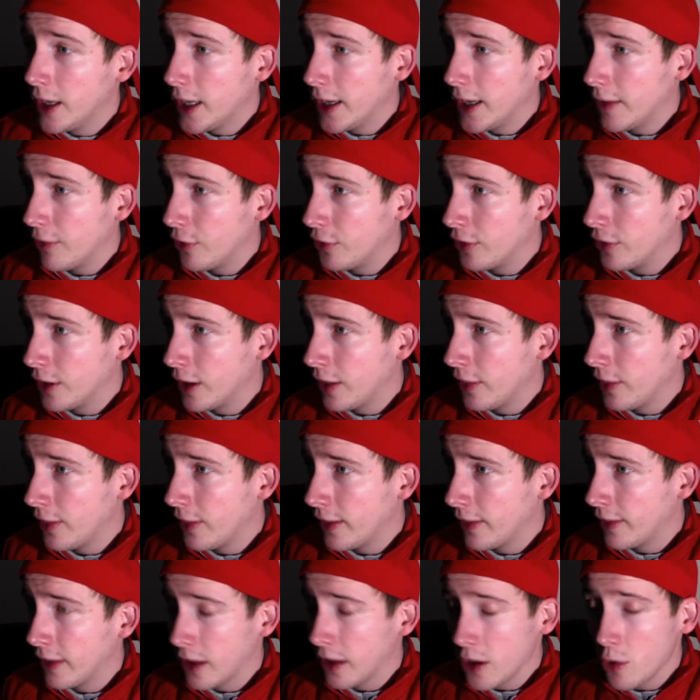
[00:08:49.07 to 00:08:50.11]
If there's
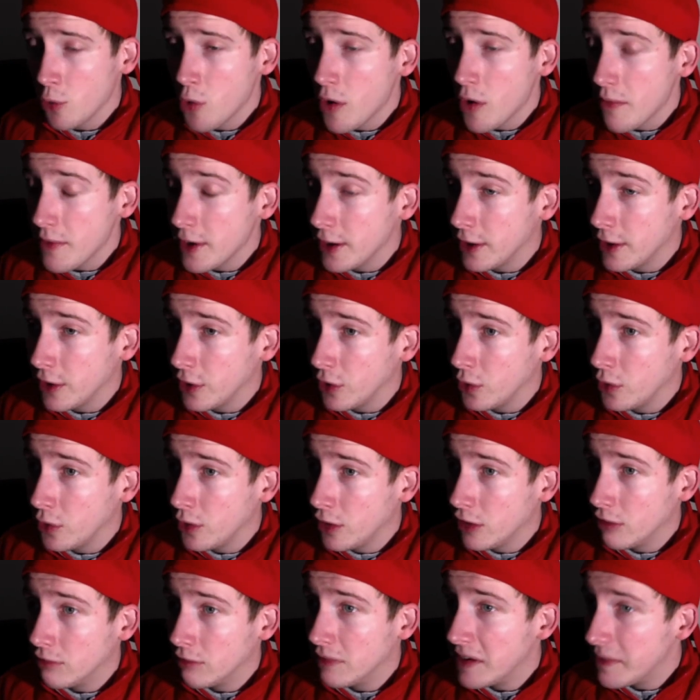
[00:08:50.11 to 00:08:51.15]
anything that you want me to do,
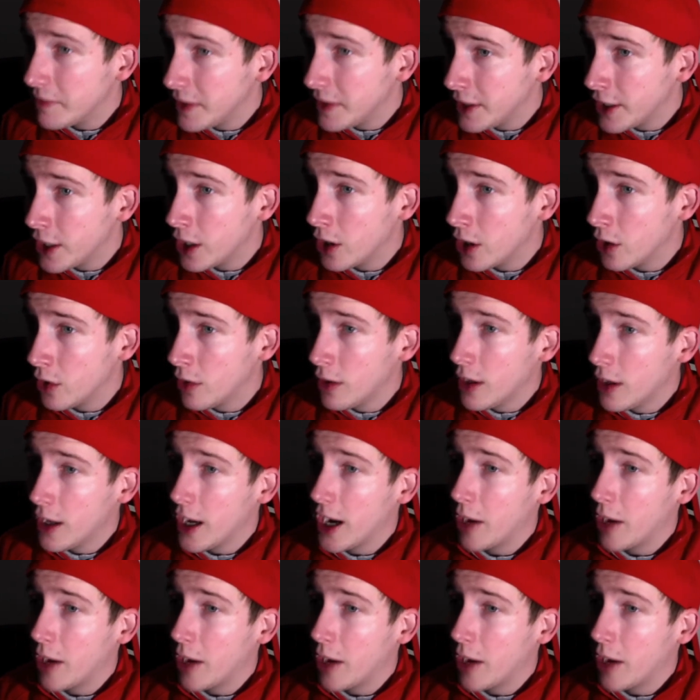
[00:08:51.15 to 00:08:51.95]
let me know.